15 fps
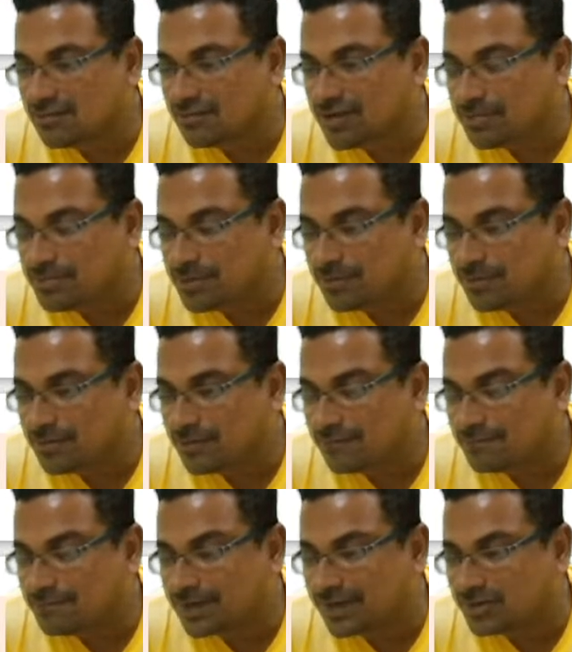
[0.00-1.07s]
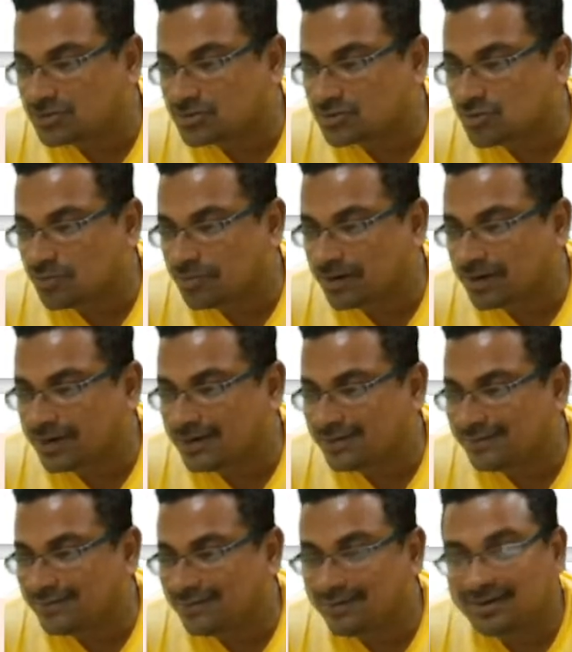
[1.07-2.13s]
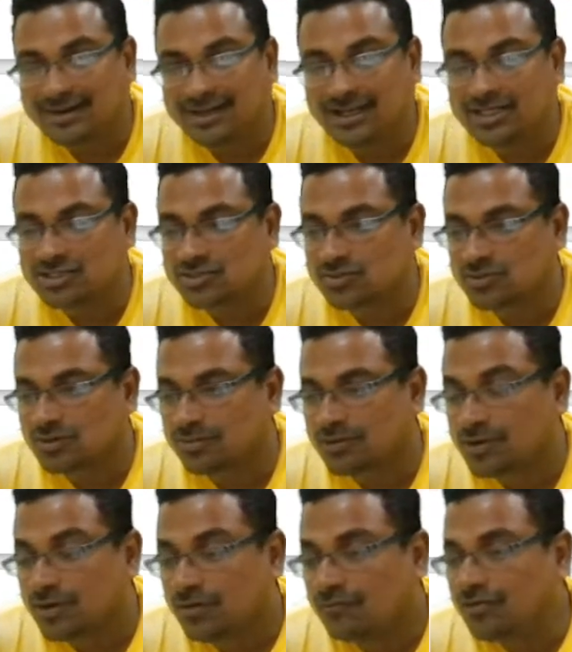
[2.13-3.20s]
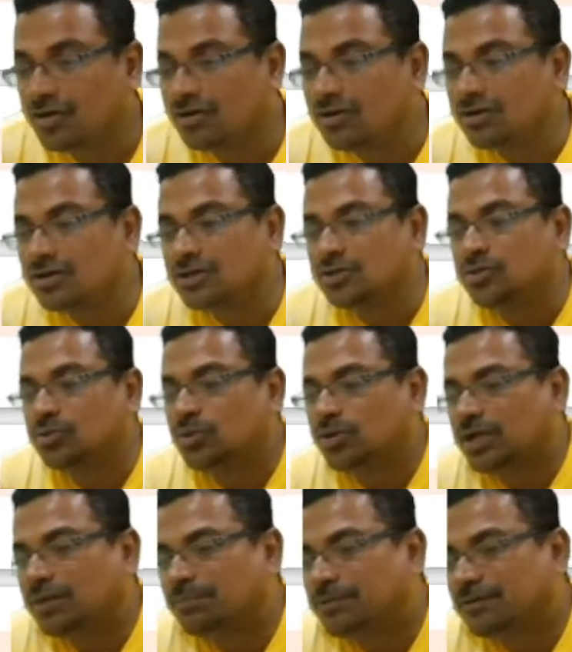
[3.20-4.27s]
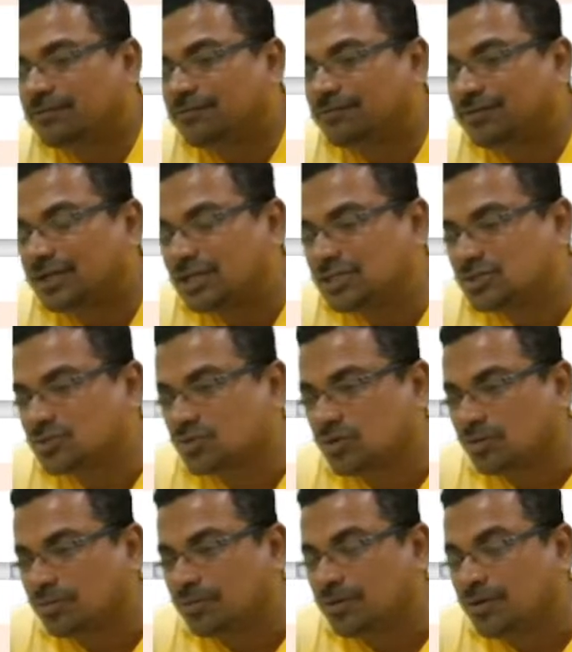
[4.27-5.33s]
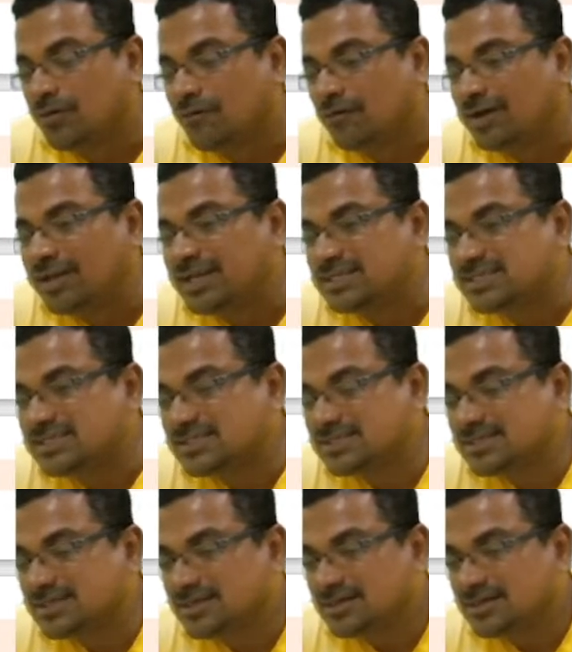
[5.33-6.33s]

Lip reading: resolving power of microscope and telescope. We have learned two types of telescope. One is